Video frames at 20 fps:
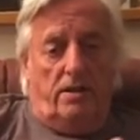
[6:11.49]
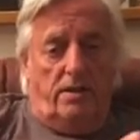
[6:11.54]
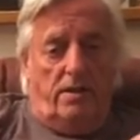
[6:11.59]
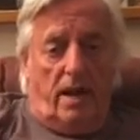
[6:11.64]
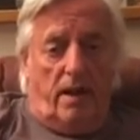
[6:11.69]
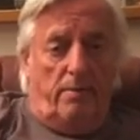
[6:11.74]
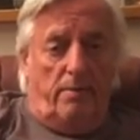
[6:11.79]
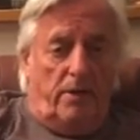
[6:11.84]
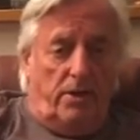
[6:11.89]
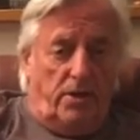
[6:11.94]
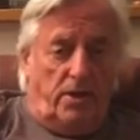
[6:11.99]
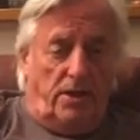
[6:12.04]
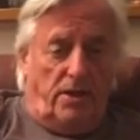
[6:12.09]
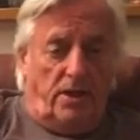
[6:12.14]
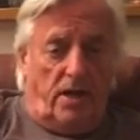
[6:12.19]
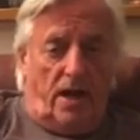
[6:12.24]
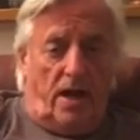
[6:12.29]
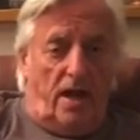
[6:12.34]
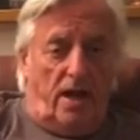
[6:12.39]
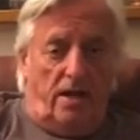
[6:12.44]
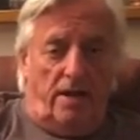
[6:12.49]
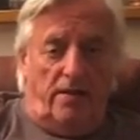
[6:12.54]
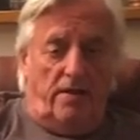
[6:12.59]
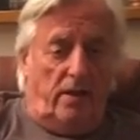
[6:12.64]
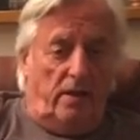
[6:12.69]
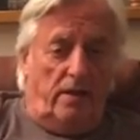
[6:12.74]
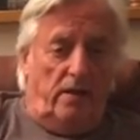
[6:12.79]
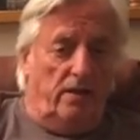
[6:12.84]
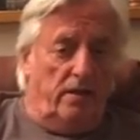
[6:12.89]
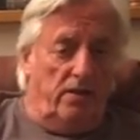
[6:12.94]
damaging Diana.
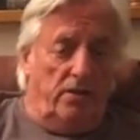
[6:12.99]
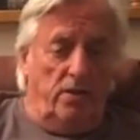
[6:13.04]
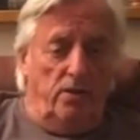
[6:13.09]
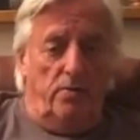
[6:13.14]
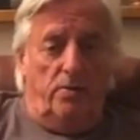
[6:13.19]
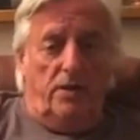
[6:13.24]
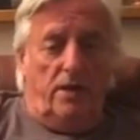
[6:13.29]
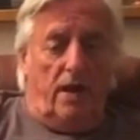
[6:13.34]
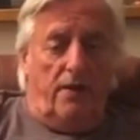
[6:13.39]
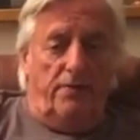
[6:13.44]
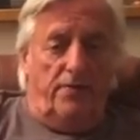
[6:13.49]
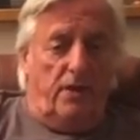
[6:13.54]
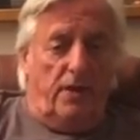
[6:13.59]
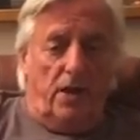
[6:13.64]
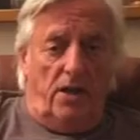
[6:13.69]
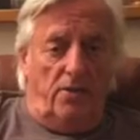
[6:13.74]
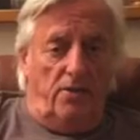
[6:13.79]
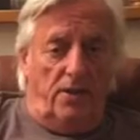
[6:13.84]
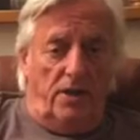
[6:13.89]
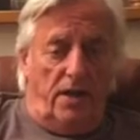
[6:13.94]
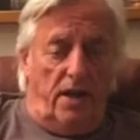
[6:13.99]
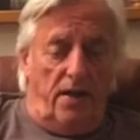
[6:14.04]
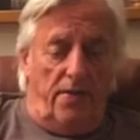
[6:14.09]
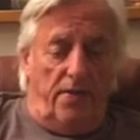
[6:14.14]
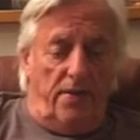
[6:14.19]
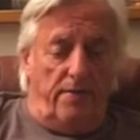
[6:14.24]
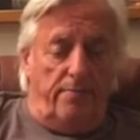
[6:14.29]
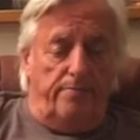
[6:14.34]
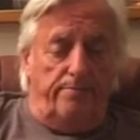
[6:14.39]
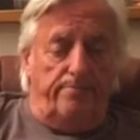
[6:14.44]
The two would have to go
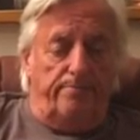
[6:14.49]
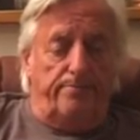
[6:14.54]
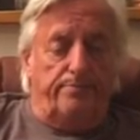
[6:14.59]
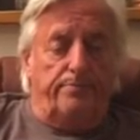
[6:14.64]
together.